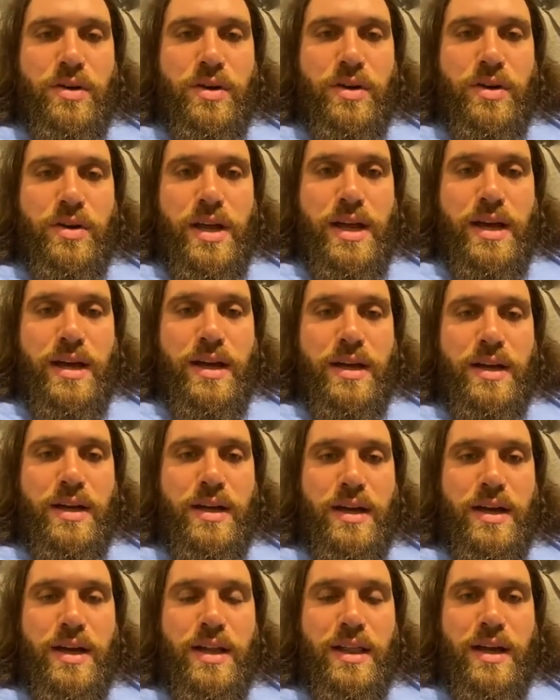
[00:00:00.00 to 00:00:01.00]
create a
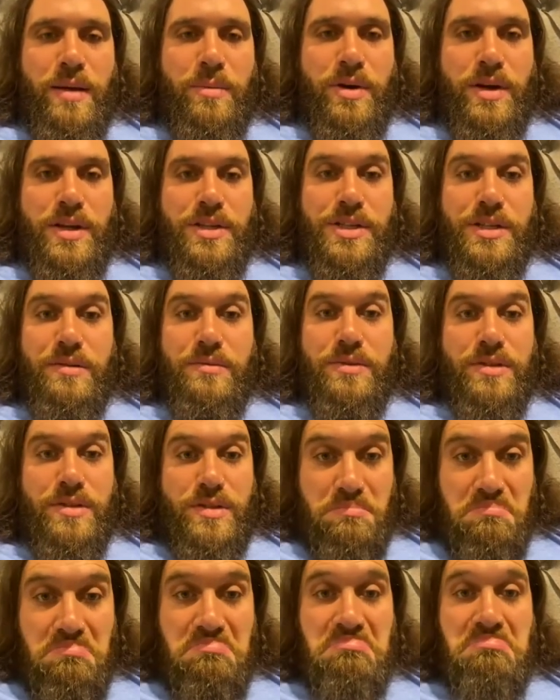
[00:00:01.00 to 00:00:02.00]
collaboration was
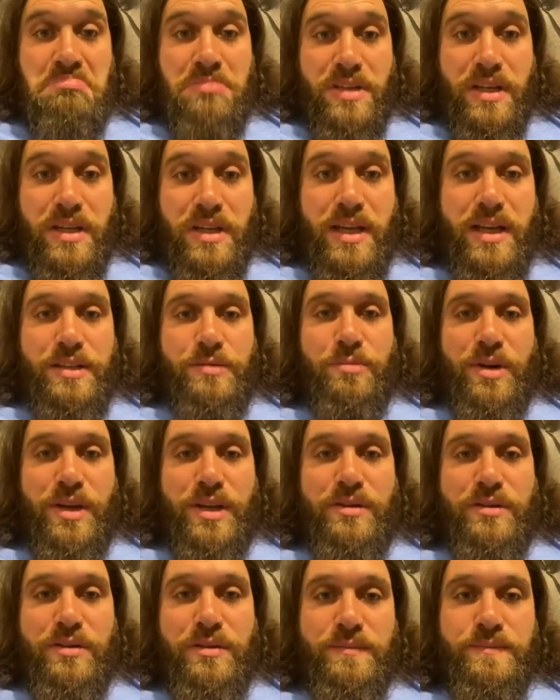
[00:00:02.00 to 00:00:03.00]
it's pretty cool.